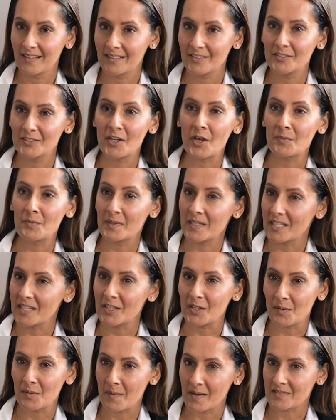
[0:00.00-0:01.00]
Nobody
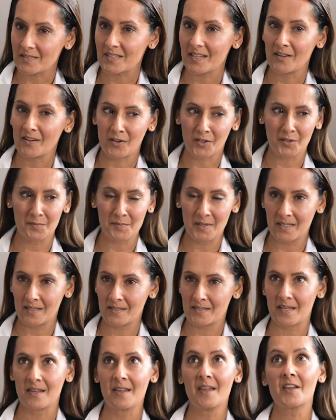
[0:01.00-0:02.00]
knew about it in our
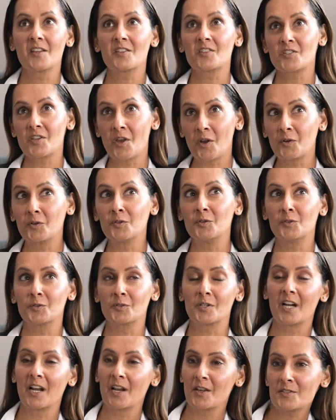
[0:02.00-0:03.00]
community,
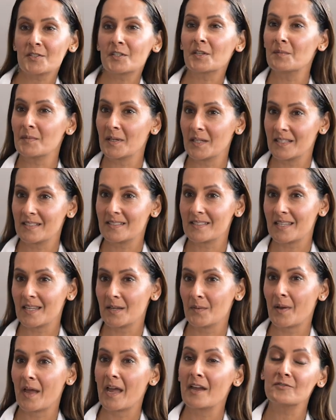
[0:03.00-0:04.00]
so-called close
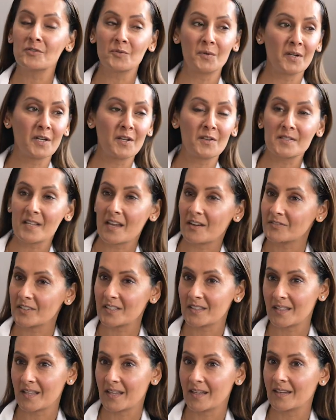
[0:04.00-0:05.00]
community where everyone knows
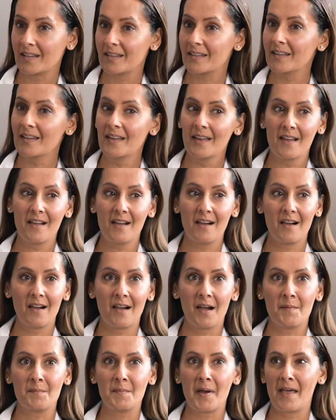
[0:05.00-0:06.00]
everything,
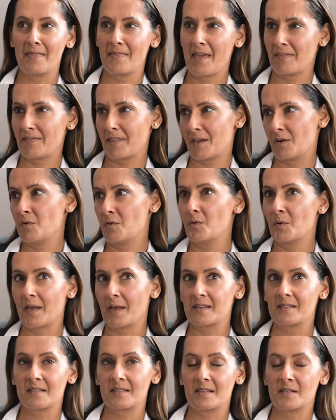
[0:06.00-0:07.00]
and that there are
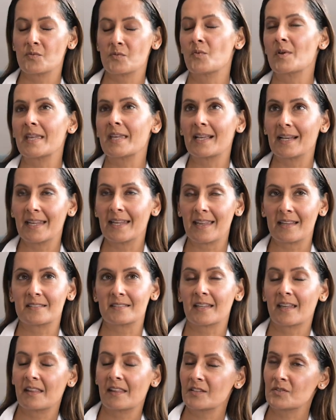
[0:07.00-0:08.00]
always these weekly
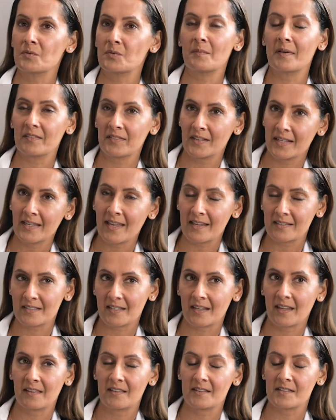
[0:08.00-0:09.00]
get-togethers or monthly
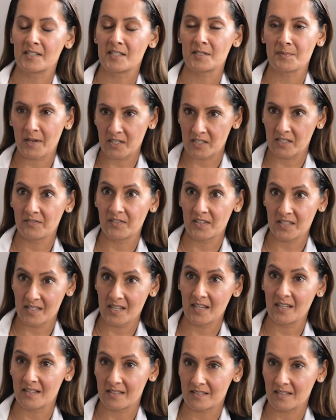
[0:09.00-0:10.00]
get-togethers, especially for the
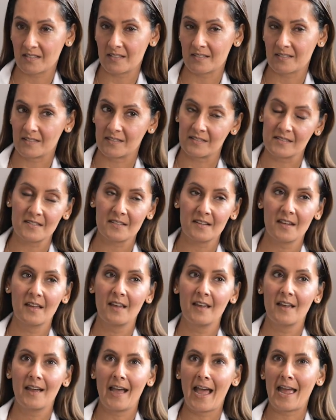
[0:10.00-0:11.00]
senior citizens.
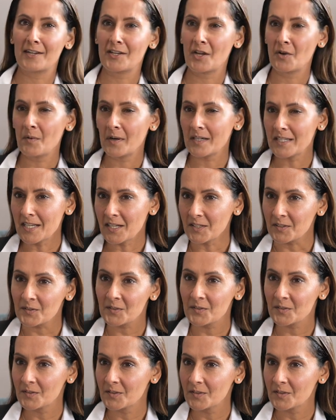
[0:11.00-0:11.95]
And no one knew.